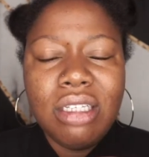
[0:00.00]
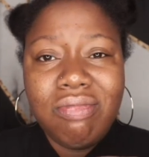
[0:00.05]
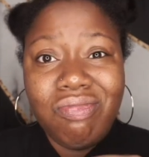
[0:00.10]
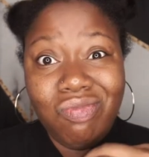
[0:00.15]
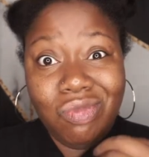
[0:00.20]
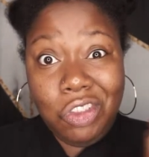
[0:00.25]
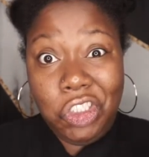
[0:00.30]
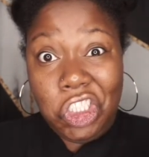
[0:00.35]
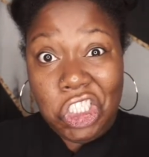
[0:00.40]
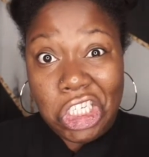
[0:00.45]

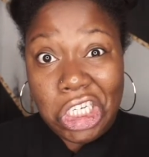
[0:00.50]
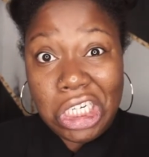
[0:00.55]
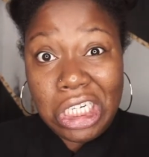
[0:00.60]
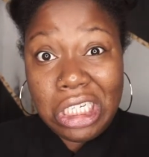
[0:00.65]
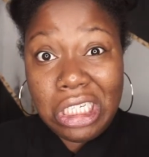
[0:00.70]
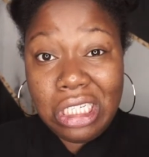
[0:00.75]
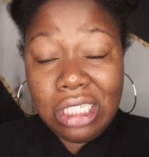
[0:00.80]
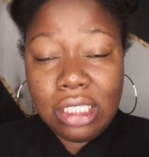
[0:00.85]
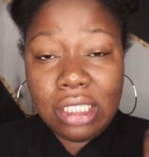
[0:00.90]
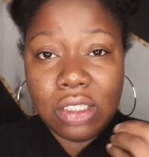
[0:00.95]

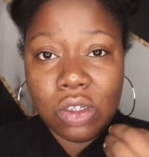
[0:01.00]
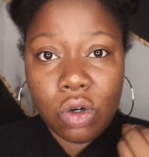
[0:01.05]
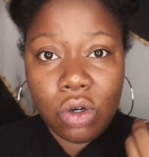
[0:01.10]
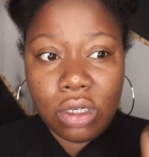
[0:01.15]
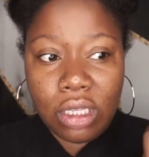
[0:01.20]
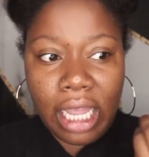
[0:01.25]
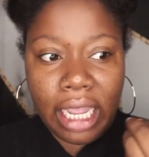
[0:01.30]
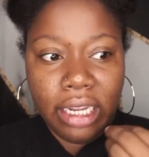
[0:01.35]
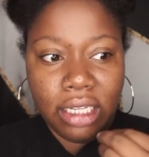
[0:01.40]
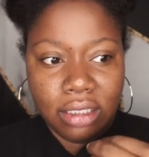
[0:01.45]
cheese, or
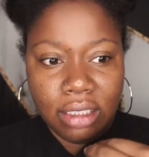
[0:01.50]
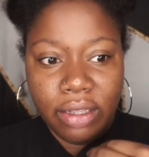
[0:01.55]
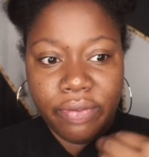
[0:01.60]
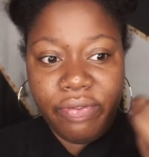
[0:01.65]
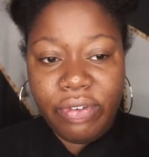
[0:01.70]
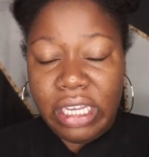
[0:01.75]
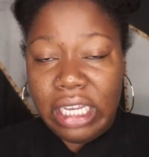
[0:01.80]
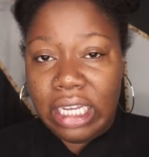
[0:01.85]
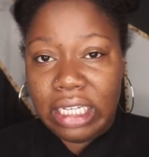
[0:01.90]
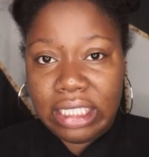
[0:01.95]
like the
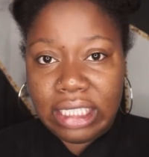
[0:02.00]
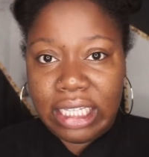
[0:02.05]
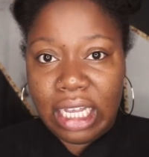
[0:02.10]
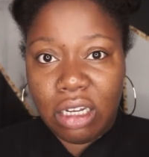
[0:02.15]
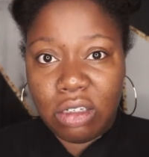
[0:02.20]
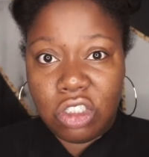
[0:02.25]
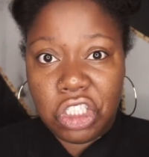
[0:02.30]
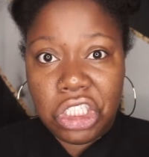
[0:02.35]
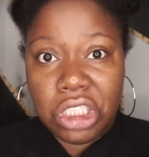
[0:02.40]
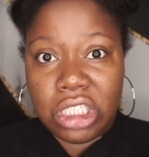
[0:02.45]
vegan
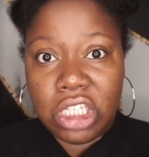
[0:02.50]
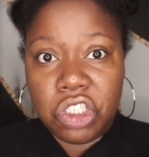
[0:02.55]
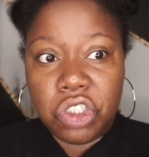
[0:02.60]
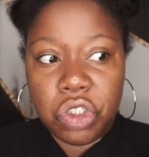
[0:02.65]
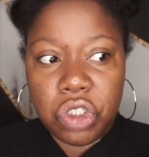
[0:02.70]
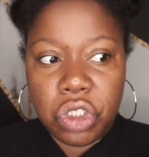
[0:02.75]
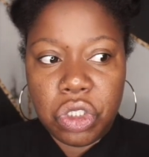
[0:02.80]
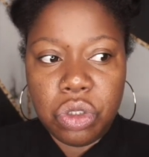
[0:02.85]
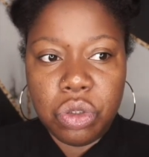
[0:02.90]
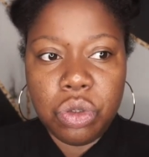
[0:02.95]
style cheese that
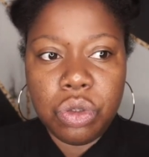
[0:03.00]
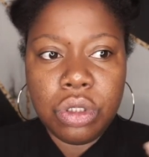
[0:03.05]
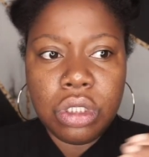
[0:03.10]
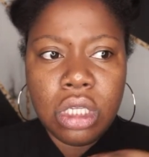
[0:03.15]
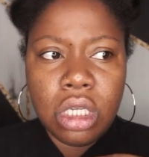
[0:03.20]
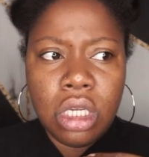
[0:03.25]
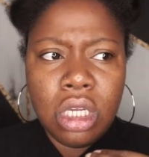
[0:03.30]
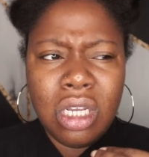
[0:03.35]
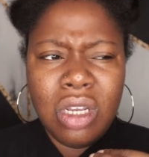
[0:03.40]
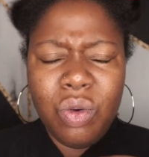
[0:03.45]
you use
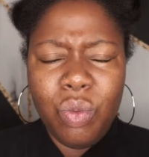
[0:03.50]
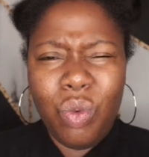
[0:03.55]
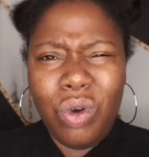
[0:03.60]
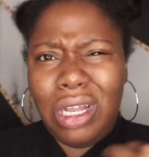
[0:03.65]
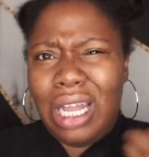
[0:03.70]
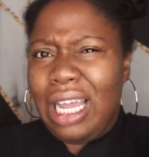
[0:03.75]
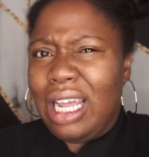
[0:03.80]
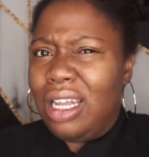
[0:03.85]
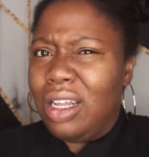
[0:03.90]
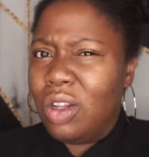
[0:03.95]
with
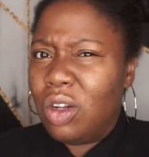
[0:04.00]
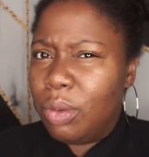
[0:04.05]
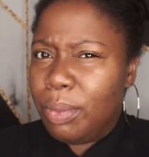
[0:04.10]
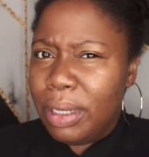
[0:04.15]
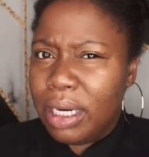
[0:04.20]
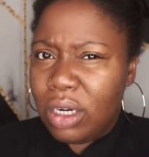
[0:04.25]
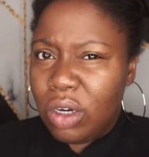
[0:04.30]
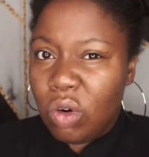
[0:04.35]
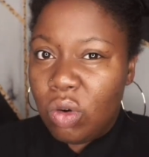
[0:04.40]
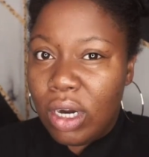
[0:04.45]
like a little
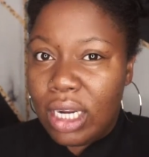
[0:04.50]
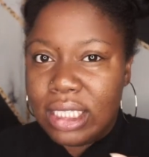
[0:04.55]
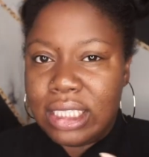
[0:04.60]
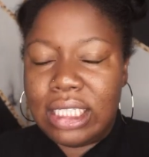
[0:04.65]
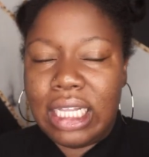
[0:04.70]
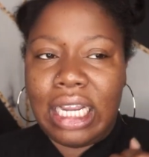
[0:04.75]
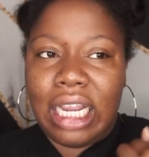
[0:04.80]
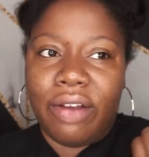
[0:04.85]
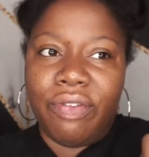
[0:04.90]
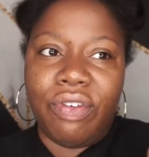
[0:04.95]
bit of crust.
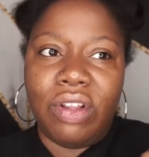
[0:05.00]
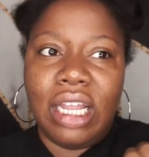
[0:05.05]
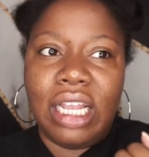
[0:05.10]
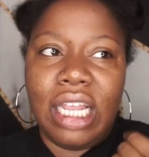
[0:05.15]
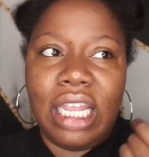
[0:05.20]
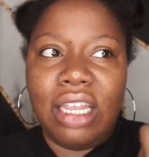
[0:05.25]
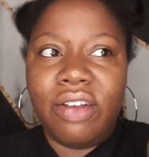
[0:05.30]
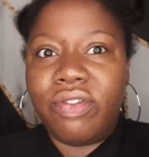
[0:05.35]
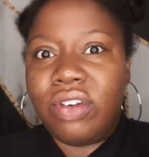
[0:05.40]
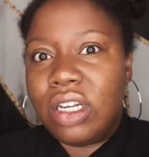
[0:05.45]
Like I feel
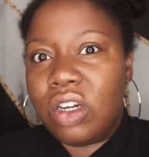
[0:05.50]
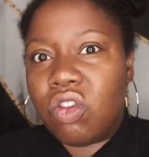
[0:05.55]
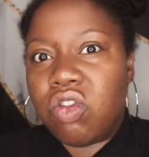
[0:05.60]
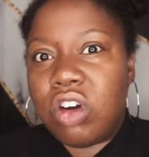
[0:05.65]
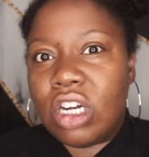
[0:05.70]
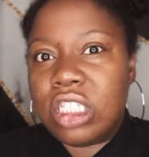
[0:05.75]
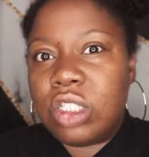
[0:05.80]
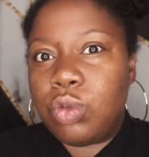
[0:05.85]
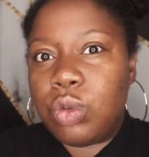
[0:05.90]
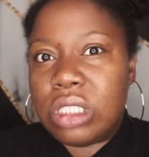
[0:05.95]
like even the
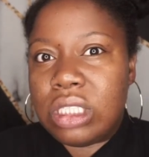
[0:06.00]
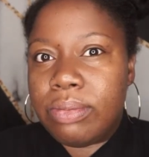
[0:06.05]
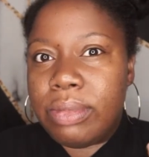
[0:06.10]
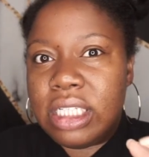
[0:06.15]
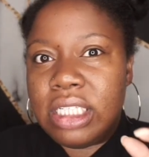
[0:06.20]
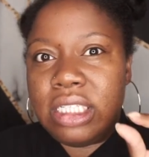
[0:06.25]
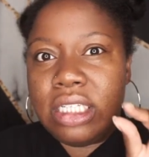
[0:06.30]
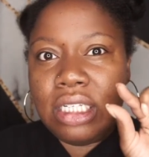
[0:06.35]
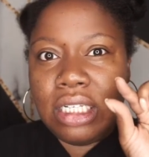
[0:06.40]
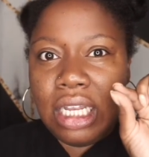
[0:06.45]
crust was
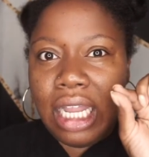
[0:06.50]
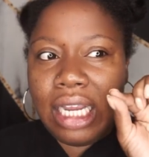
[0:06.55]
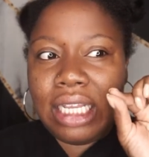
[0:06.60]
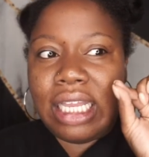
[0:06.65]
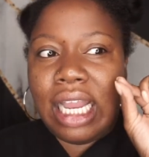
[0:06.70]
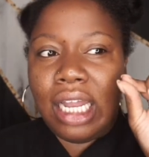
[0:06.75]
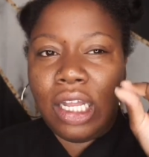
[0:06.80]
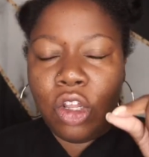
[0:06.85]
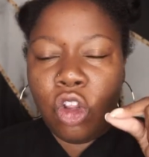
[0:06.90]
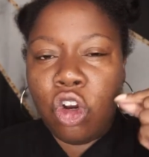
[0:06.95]
missing like
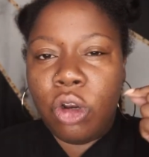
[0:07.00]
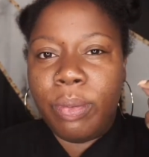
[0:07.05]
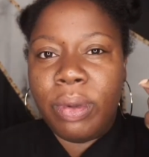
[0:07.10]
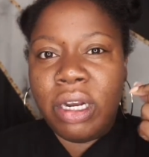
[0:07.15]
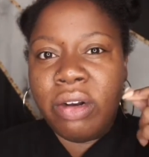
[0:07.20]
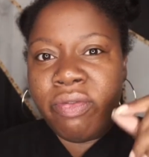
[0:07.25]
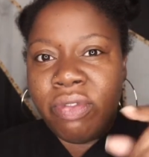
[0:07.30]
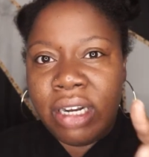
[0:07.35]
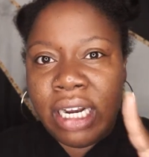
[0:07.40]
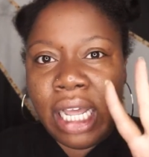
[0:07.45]
that little
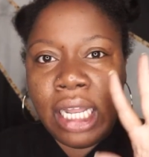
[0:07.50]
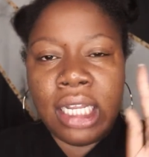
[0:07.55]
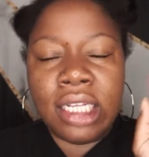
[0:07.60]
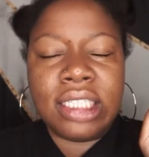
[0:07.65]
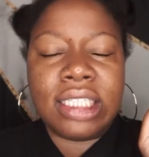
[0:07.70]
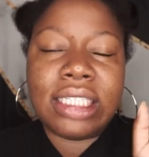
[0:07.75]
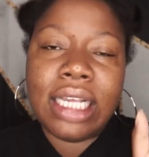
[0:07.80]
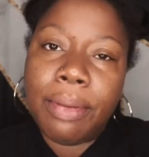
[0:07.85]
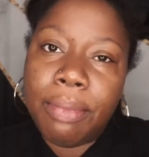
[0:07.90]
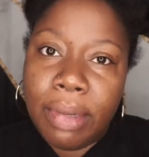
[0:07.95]
bit of vanilla,
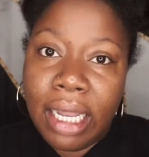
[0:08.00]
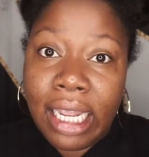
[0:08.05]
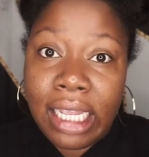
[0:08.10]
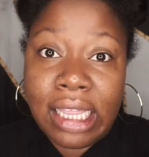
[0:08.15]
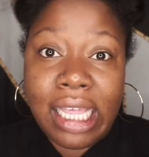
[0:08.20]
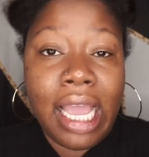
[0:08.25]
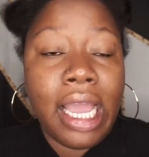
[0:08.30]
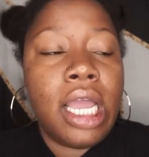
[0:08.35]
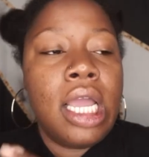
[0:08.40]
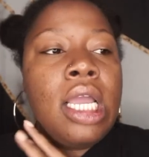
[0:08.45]
something like
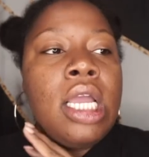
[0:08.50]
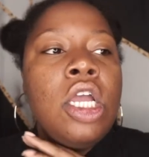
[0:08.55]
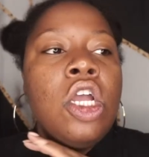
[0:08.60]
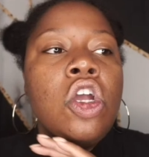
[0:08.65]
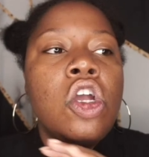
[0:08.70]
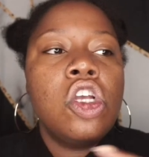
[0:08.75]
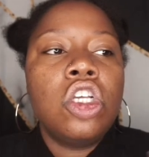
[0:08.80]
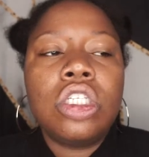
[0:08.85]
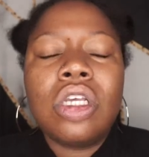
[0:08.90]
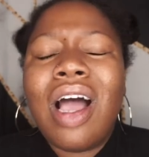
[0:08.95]
that.
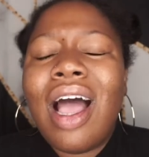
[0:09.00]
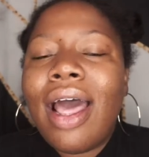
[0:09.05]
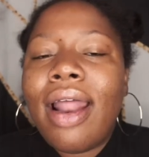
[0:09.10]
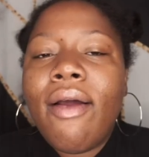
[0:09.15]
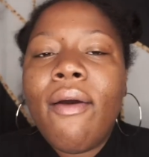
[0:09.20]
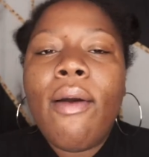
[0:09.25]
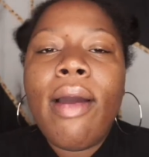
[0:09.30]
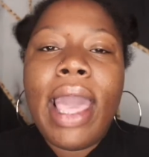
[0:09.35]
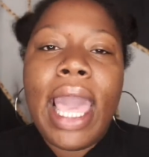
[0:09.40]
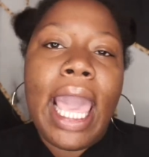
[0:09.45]
So I
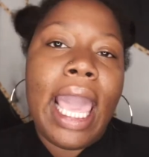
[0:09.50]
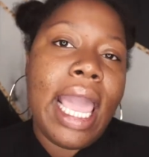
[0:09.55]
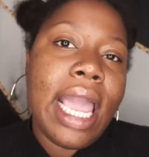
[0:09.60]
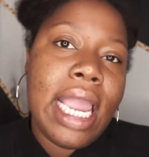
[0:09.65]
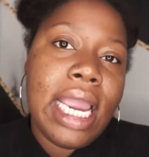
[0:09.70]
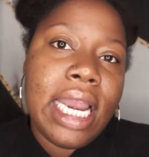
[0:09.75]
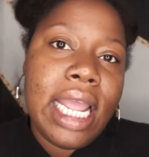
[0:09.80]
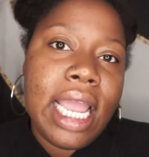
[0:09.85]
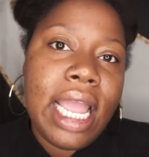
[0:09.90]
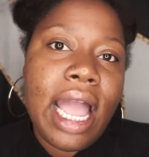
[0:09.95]
don't
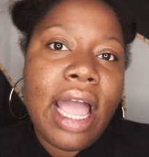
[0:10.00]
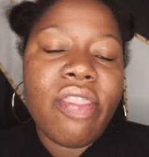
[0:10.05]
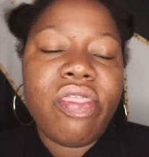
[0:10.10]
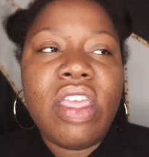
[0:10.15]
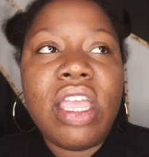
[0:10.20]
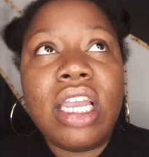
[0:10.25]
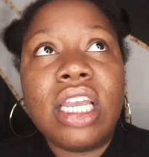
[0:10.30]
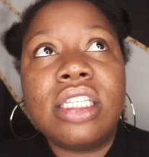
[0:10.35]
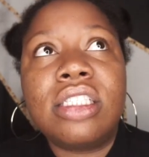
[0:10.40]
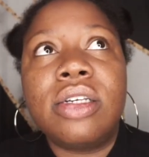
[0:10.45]
hate it. I
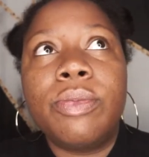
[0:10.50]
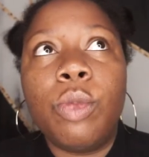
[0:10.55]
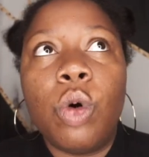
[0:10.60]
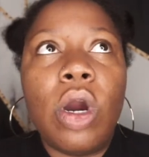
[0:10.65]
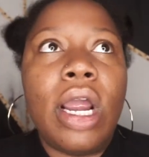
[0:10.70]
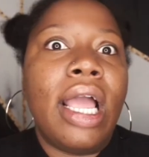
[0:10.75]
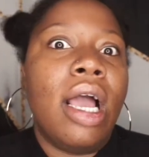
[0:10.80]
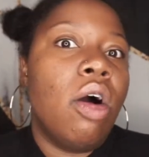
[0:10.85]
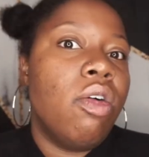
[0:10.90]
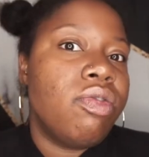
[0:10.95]
think it's a
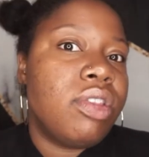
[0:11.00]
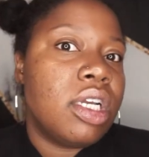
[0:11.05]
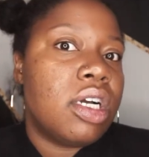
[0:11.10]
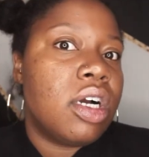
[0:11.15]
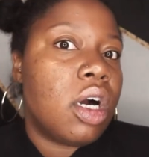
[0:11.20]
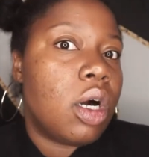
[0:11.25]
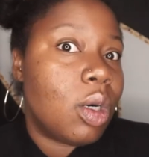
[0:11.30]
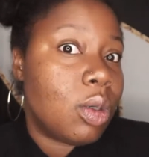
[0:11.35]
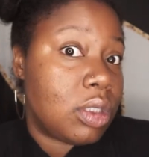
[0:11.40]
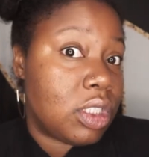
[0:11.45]
more healthier
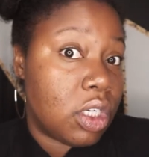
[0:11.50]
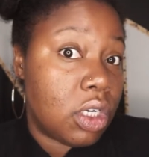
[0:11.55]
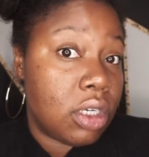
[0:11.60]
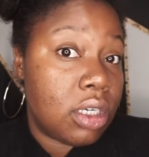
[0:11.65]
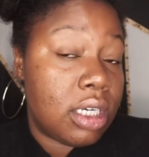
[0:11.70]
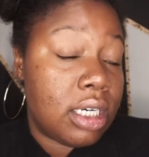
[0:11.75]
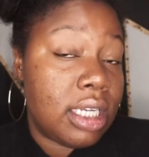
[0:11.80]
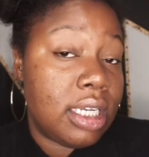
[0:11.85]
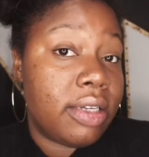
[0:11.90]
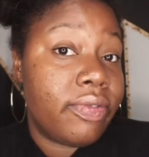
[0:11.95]

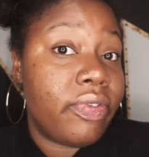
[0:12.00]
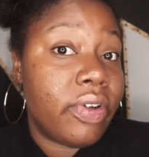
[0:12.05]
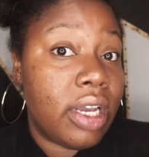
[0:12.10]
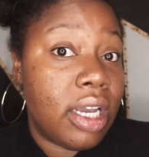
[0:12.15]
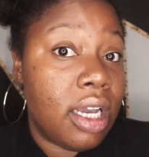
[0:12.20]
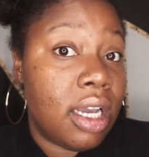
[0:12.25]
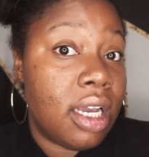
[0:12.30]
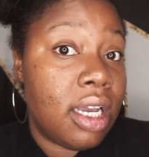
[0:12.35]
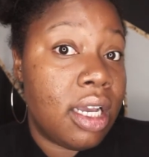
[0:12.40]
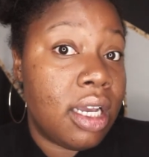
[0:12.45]
alternative
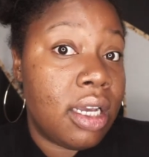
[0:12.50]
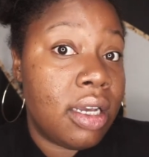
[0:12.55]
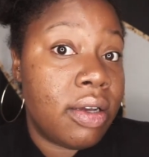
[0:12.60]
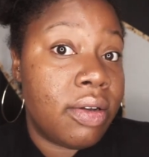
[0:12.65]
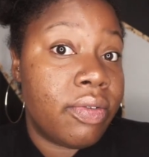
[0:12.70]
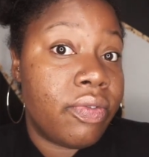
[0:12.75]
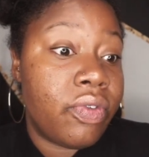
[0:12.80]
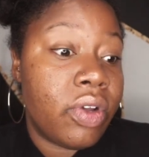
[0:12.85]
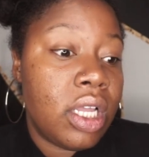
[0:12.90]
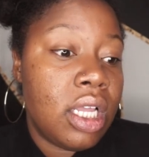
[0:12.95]

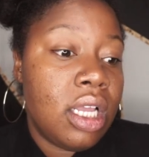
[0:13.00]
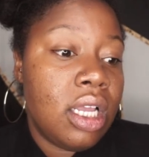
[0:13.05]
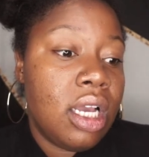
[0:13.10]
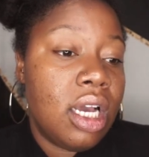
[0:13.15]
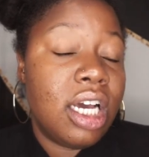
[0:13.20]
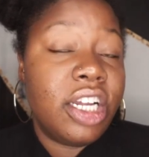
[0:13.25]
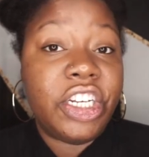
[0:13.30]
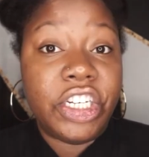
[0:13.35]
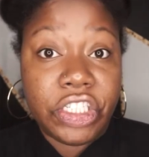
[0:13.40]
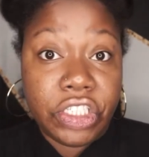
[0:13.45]
of
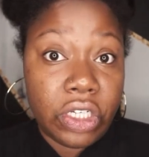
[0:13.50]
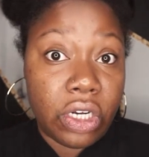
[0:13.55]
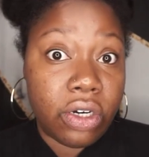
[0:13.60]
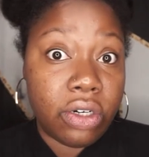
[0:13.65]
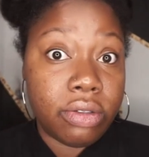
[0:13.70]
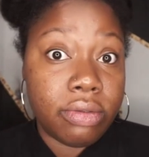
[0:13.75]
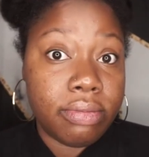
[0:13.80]
a dessert